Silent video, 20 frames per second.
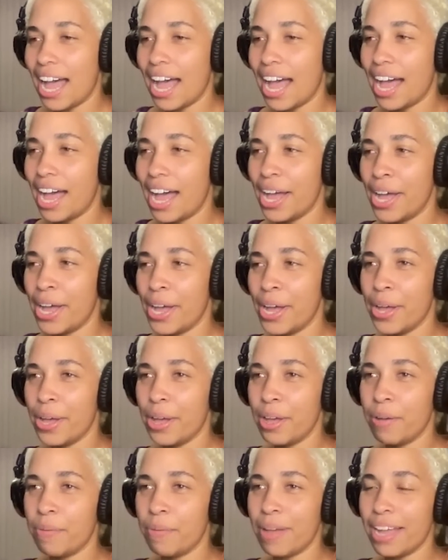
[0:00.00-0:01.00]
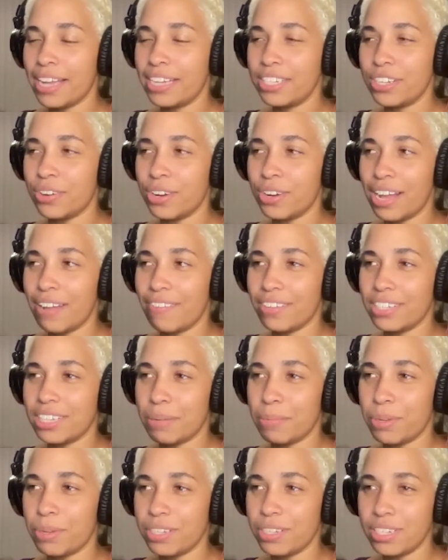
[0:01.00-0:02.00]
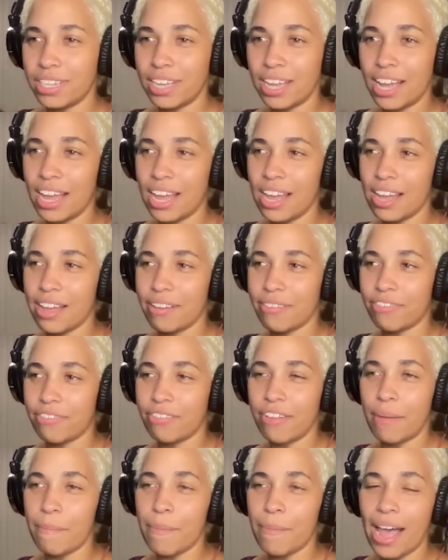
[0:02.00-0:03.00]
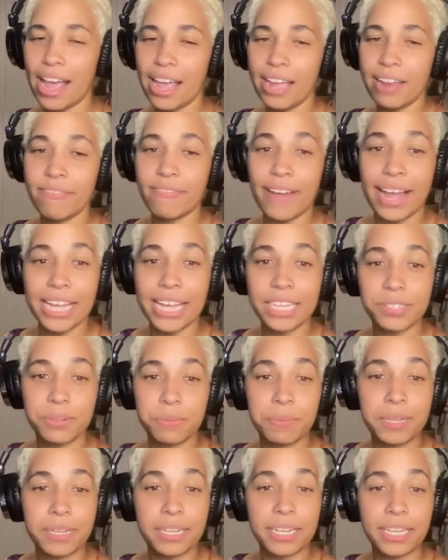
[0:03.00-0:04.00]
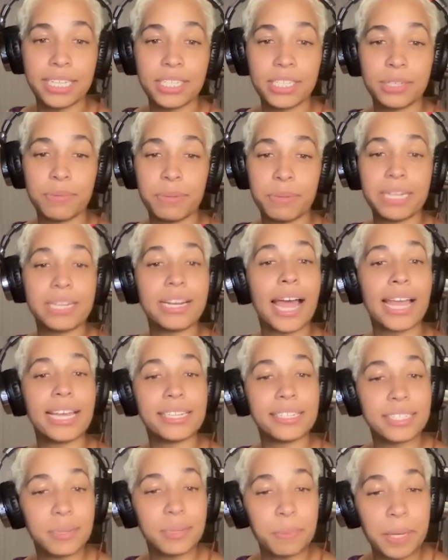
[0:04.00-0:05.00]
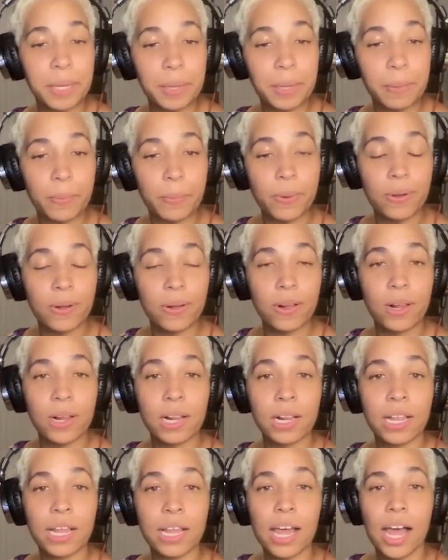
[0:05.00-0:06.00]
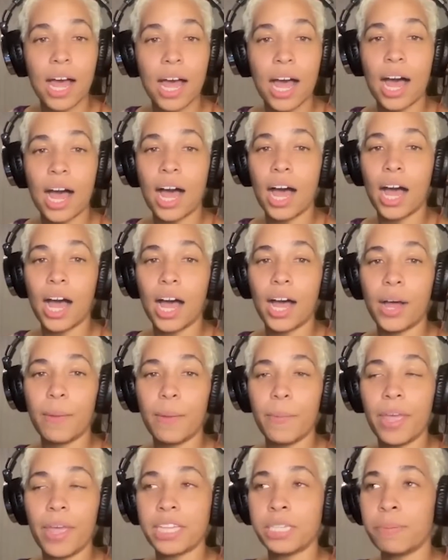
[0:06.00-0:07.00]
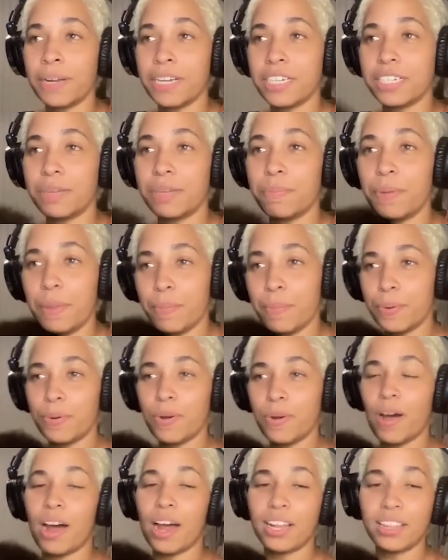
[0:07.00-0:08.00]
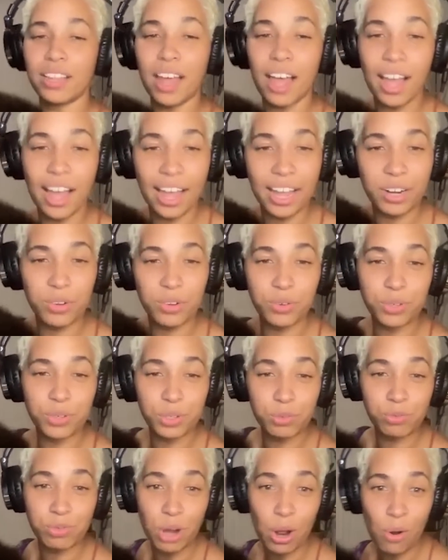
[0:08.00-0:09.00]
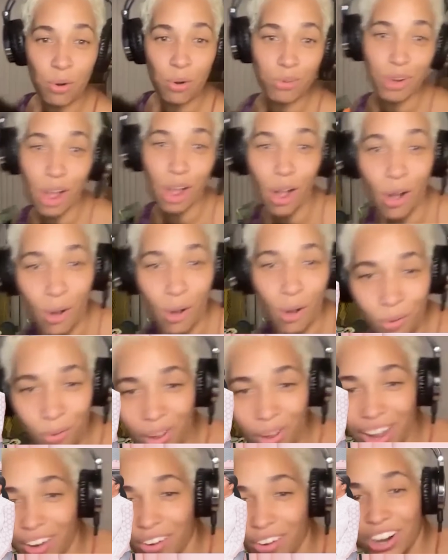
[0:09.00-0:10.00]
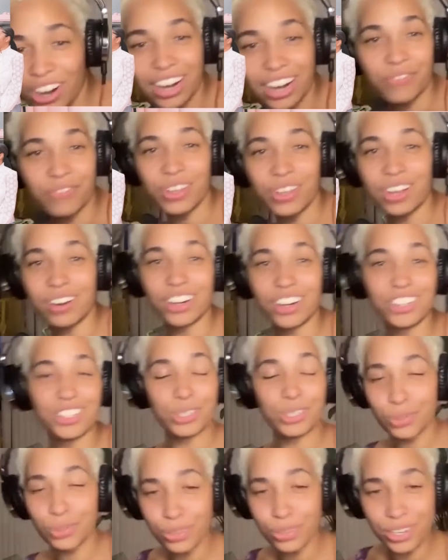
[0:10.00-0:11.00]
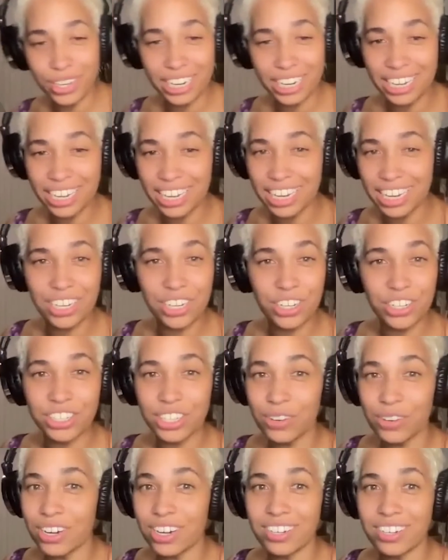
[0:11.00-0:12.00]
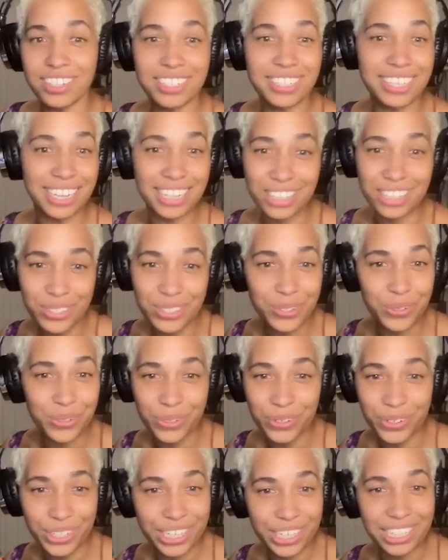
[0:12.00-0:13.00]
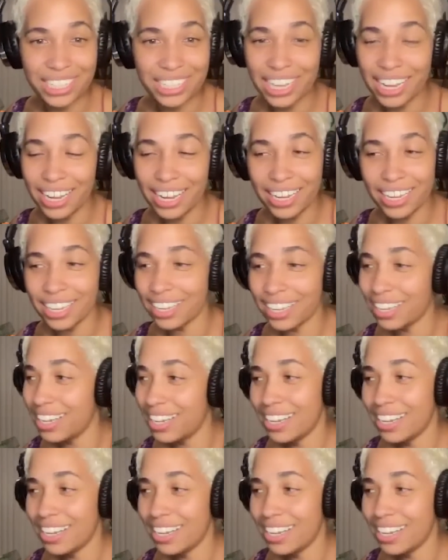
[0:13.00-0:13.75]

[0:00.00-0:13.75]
I don't have a WTF. My advice would be to be nice to people, especially people online who you don't know, or if you hear a story and you don't understand the story, like,